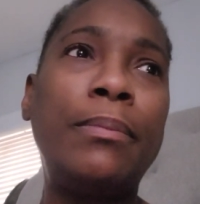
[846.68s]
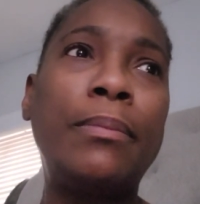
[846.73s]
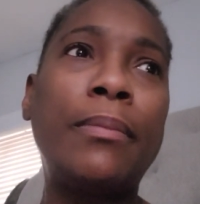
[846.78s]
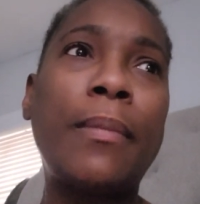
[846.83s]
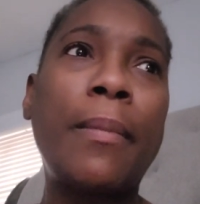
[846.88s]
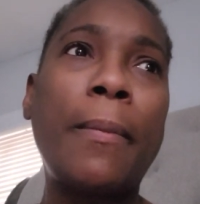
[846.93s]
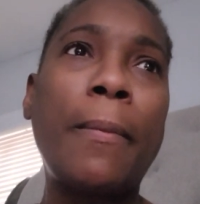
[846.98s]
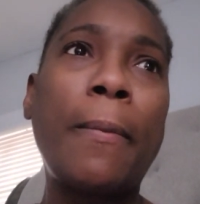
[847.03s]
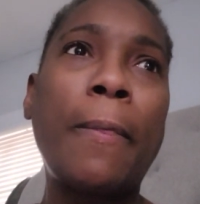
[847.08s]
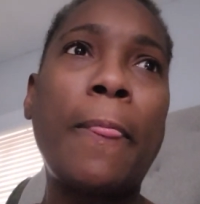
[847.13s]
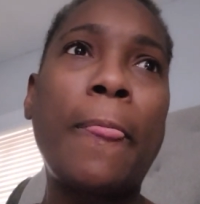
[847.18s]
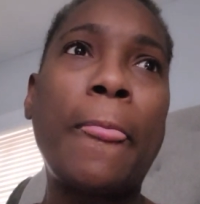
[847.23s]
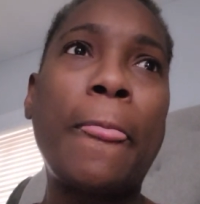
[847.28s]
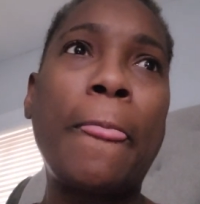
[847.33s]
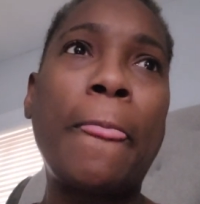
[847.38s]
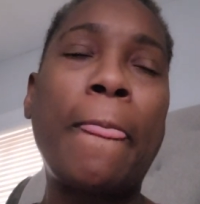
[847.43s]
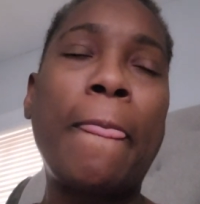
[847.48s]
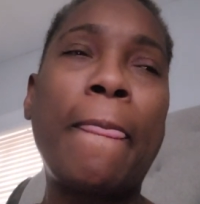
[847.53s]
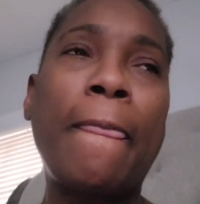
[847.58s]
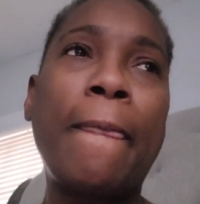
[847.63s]

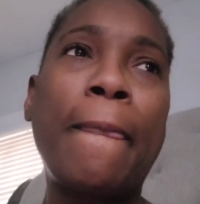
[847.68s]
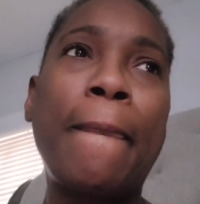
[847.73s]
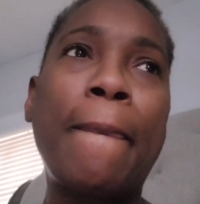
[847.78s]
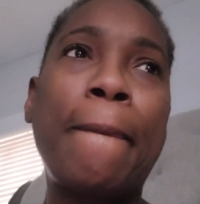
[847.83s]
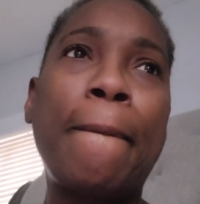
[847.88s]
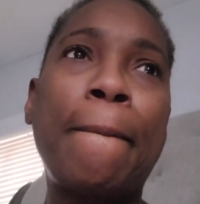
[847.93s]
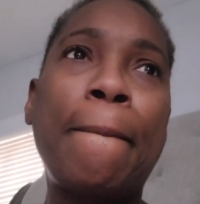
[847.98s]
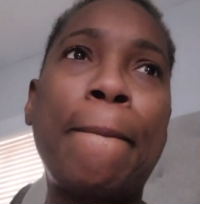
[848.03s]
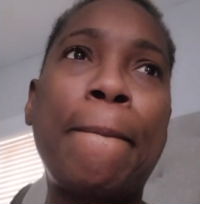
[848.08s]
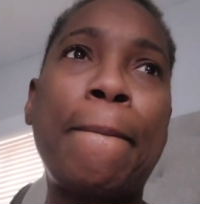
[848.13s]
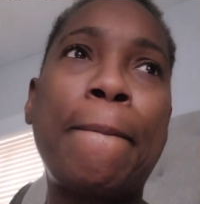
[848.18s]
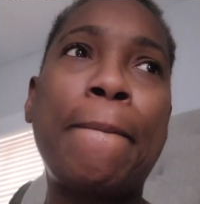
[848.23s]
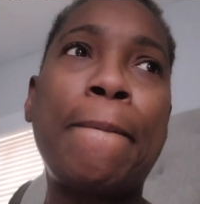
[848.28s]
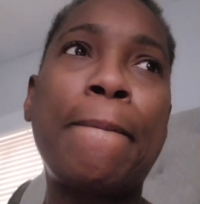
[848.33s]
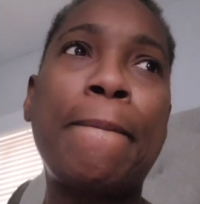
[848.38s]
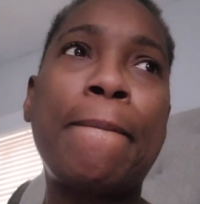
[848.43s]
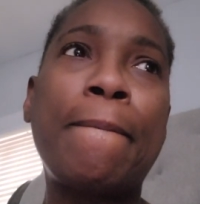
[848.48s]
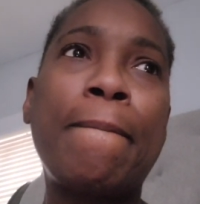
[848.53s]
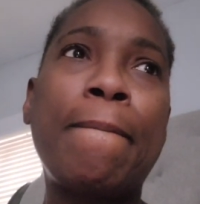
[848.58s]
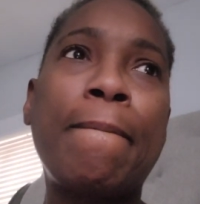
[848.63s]

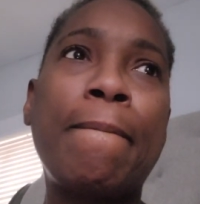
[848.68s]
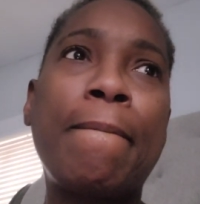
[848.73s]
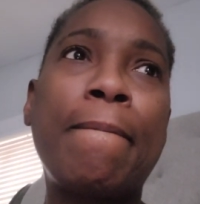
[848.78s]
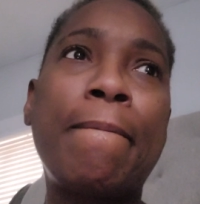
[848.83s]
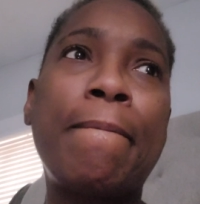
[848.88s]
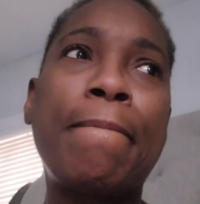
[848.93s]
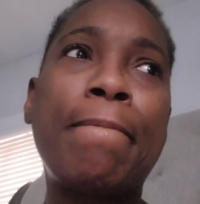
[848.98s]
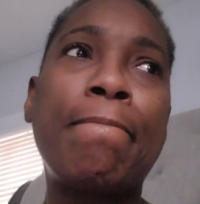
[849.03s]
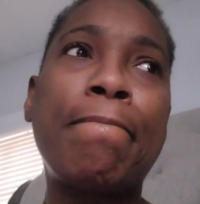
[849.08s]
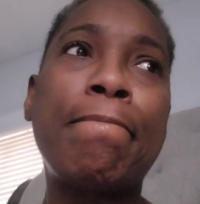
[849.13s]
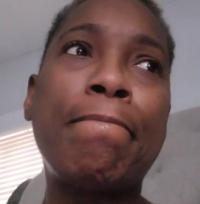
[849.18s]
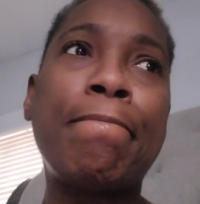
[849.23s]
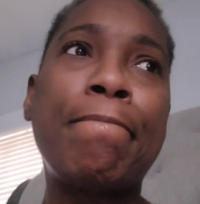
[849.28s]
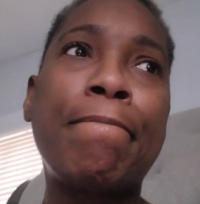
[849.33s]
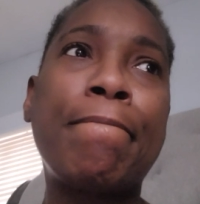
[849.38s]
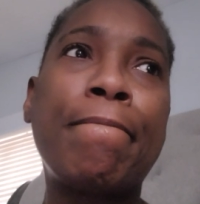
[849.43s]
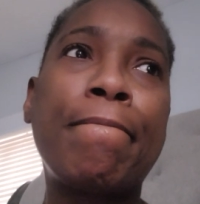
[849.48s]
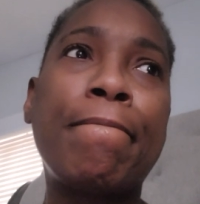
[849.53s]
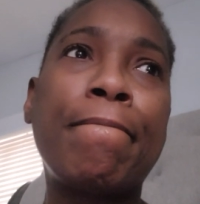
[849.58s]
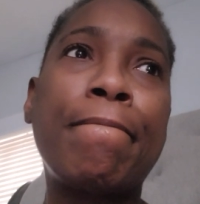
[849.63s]

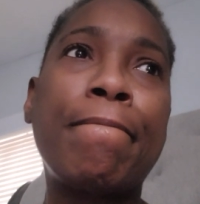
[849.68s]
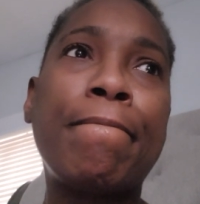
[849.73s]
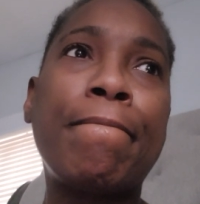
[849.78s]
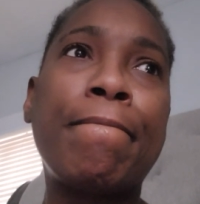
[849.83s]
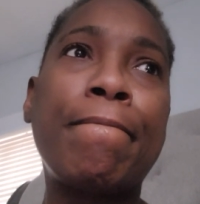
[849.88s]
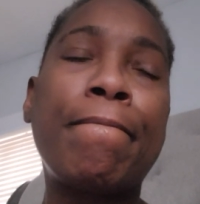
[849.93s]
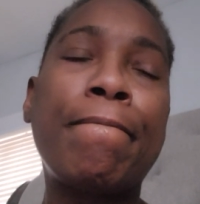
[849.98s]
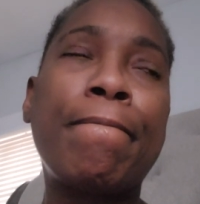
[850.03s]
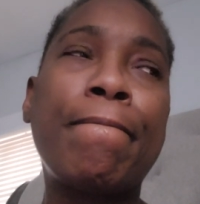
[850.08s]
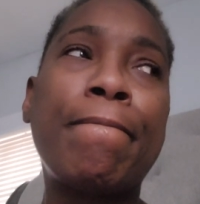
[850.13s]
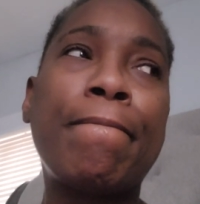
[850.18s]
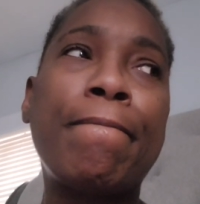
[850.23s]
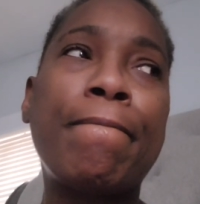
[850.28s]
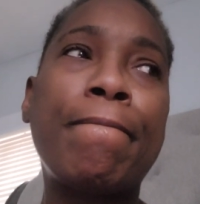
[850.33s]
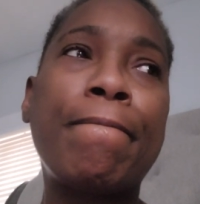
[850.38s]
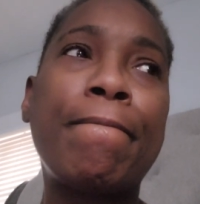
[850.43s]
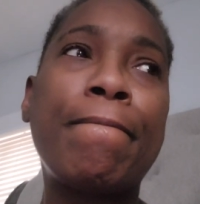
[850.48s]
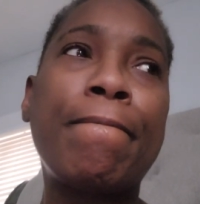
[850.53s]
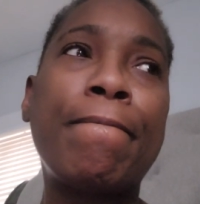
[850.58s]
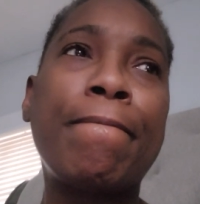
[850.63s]

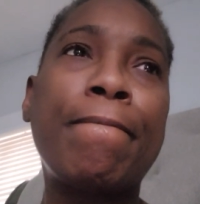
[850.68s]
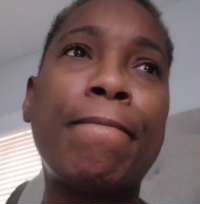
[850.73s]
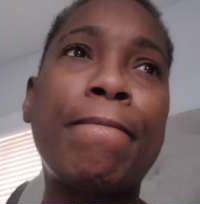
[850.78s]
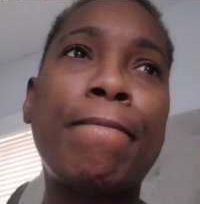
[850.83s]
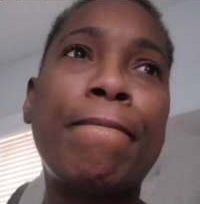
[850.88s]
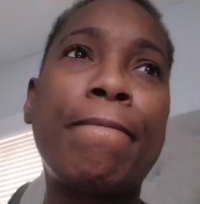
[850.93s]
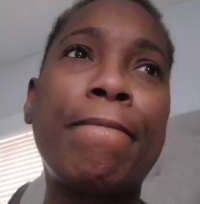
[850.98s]
Nobody speaks.